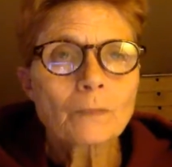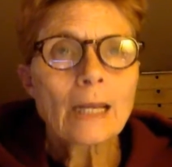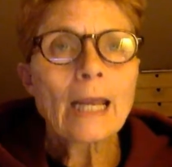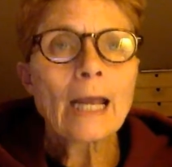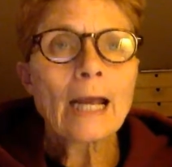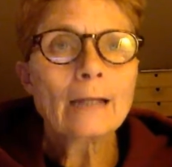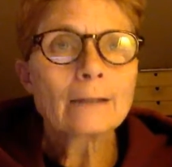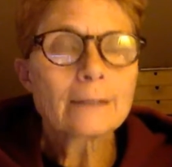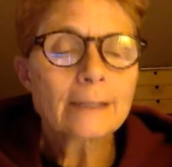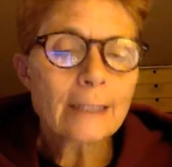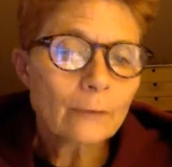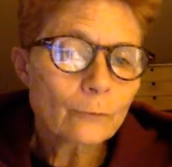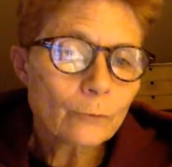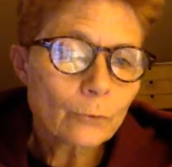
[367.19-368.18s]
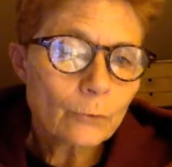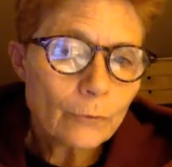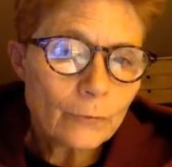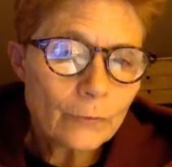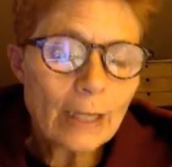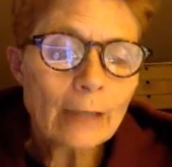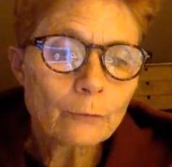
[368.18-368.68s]
and can
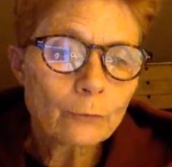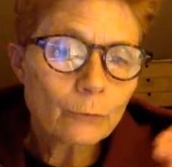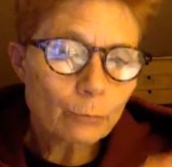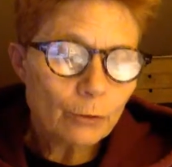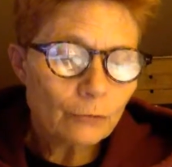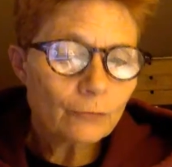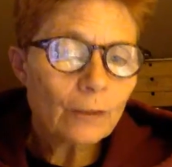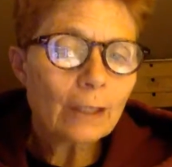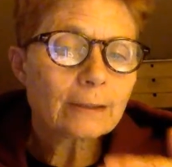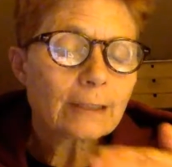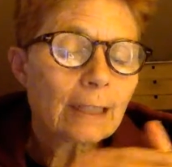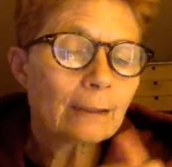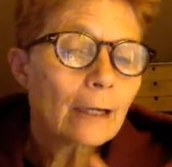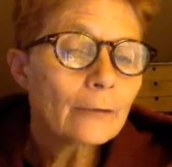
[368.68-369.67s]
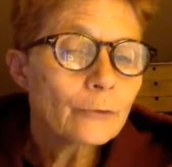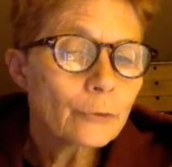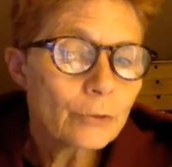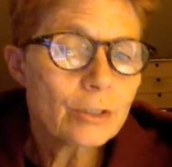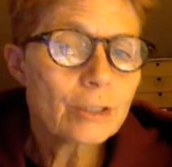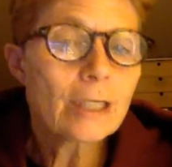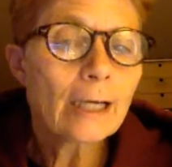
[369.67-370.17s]
then reflect and
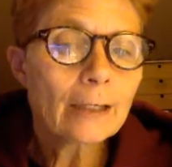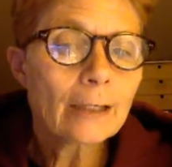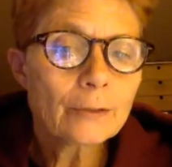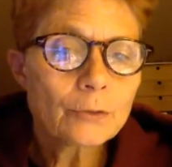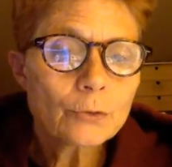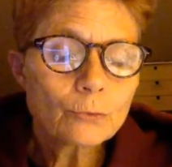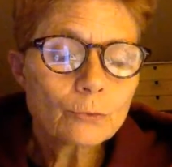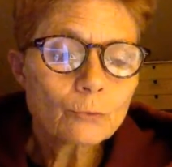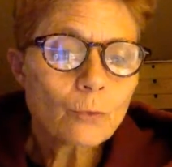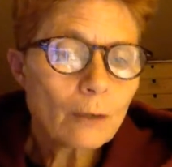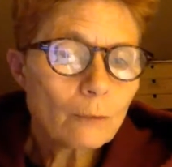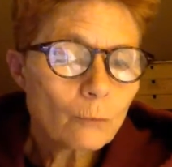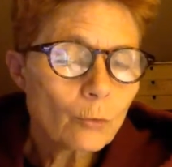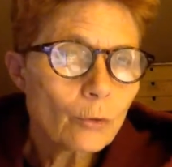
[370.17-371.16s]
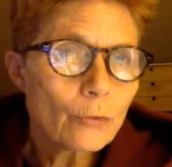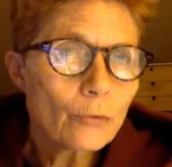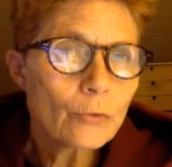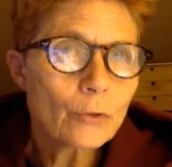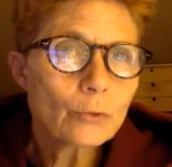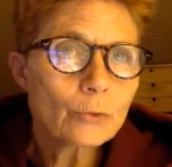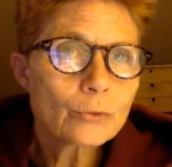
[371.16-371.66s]
understand what were
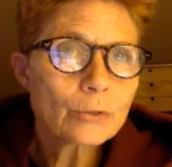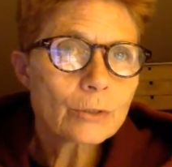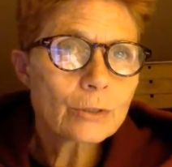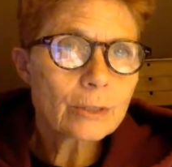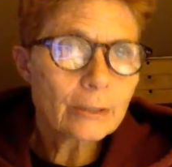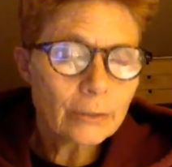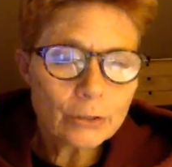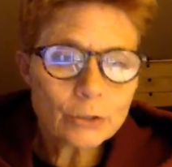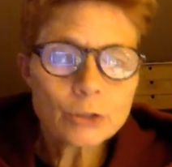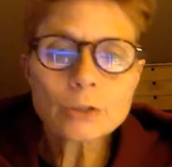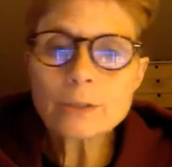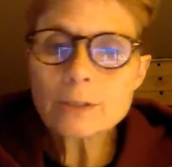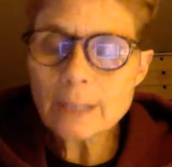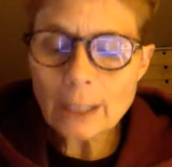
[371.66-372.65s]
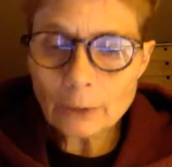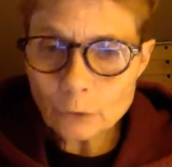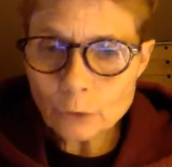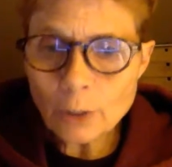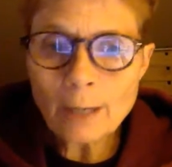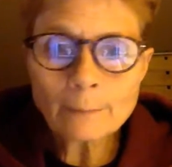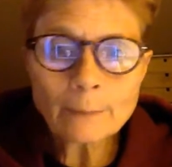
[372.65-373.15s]
those conditions, that
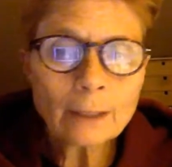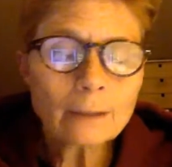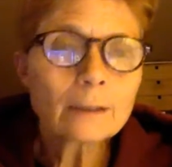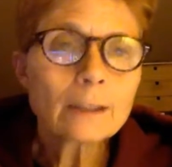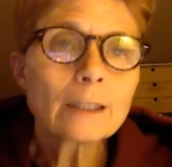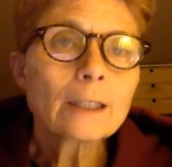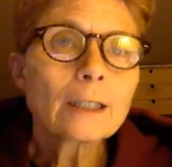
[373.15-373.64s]
trauma,